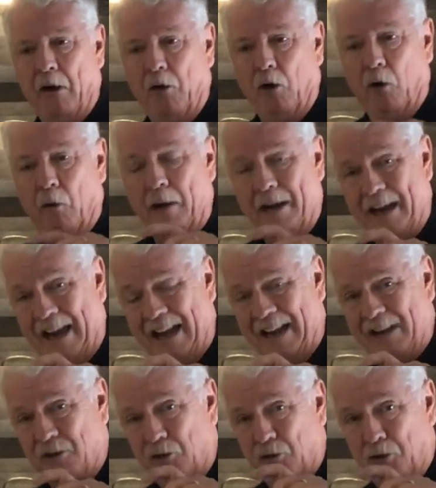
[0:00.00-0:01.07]
know, an
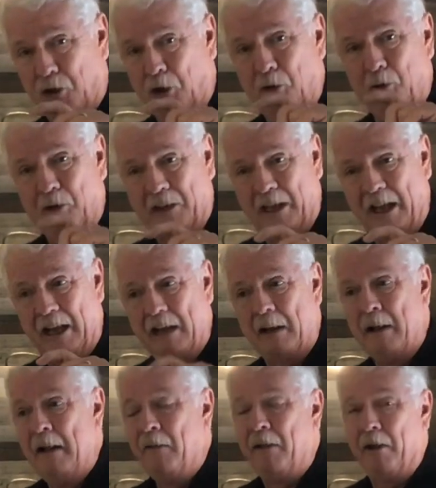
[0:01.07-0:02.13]
inch or 2 thick,
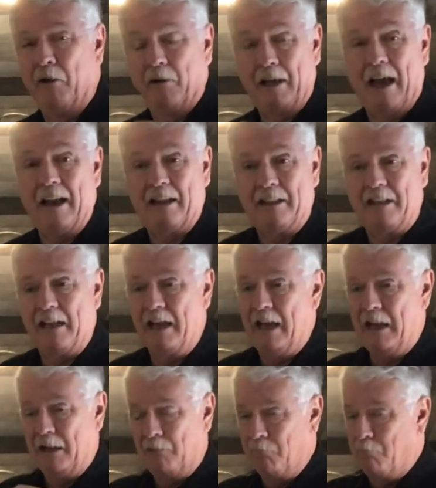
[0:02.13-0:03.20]
that are kind of
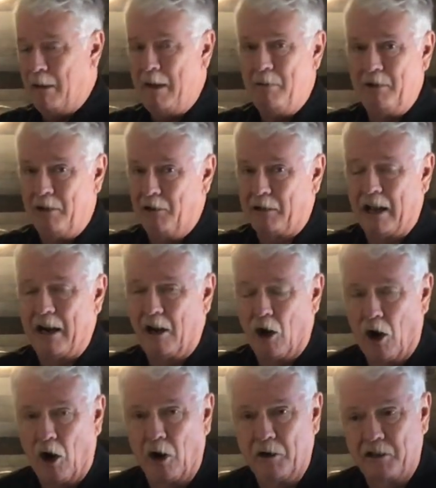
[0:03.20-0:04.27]
thin and maybe they're kind of
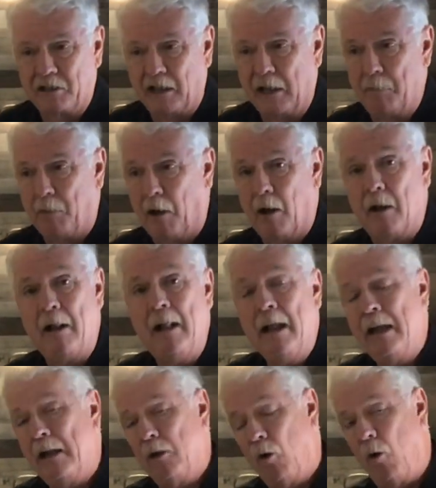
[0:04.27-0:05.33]
hard to sleep on.
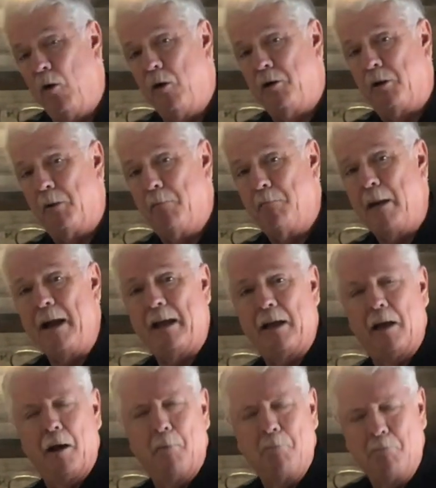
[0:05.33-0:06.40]
In order to make it
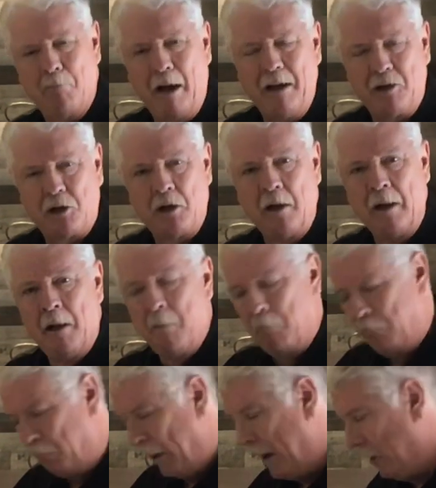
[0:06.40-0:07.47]
a much
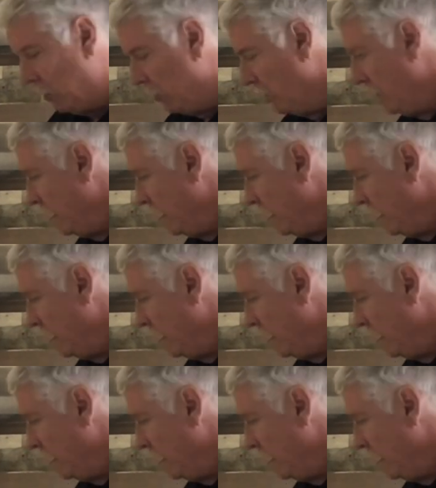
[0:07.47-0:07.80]
better